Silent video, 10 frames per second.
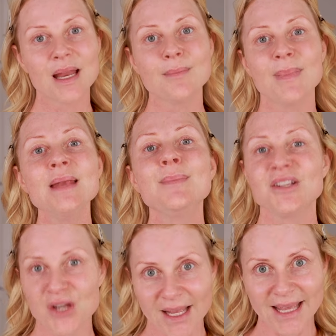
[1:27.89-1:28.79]
When I made
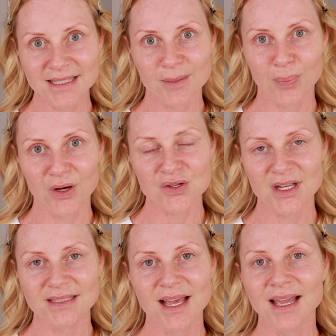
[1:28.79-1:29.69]
my gigantic purchase,